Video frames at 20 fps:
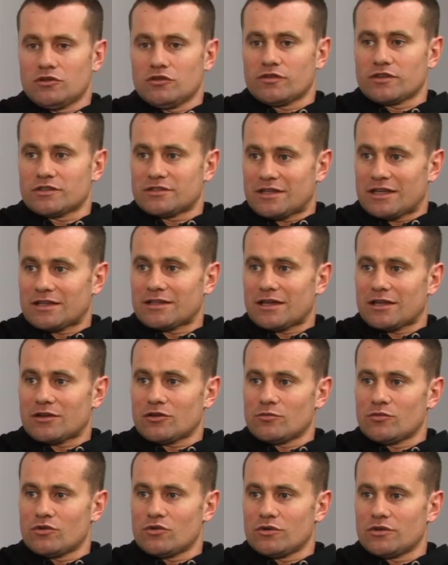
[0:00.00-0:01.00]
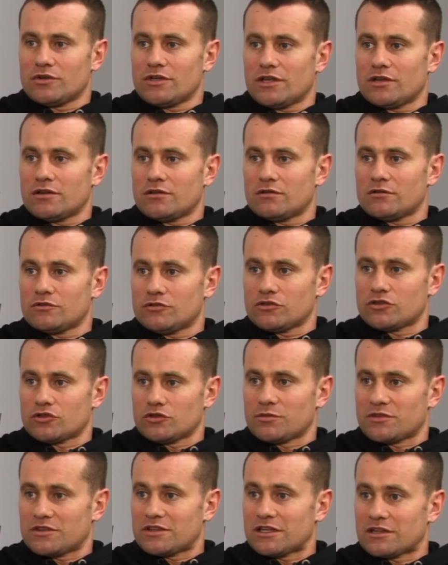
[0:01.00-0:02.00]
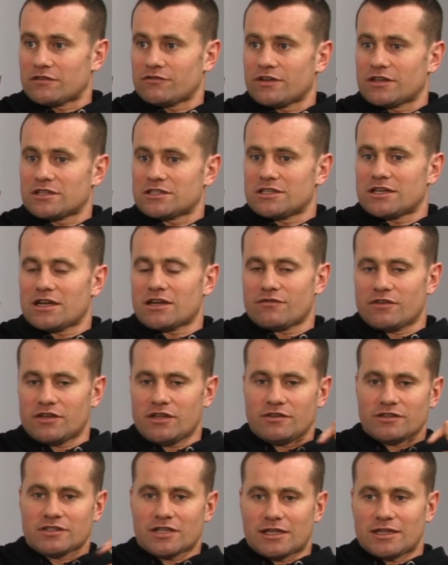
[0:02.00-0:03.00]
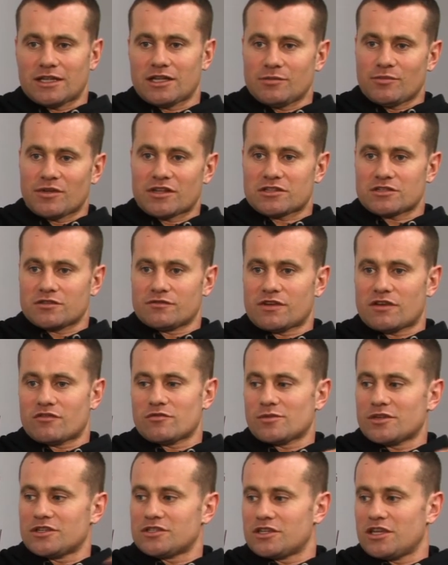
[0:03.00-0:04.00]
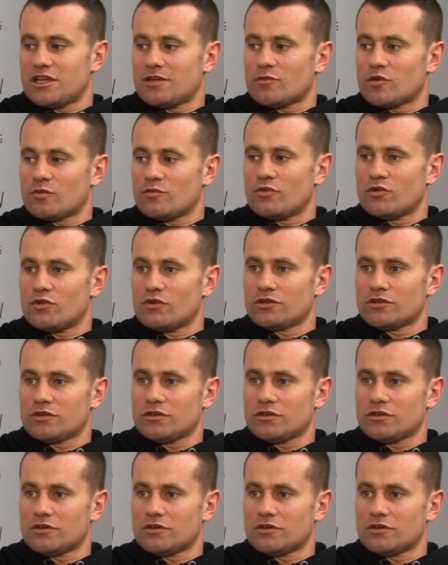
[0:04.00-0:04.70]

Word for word: You know, if we could take that on board, then mm. you know little things like that. I think you can take little bits of everybody's game on board.